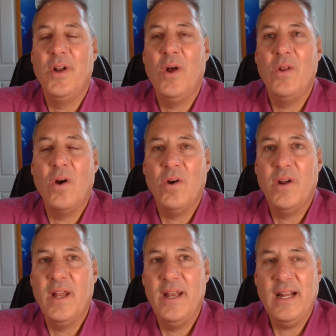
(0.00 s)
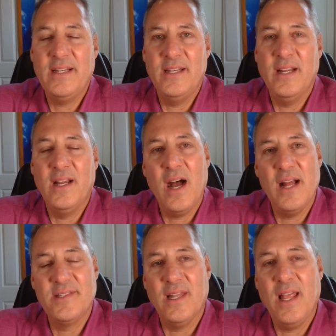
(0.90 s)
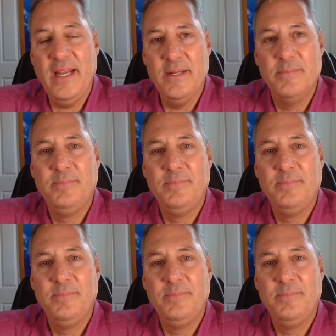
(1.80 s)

no longer connected to God's light.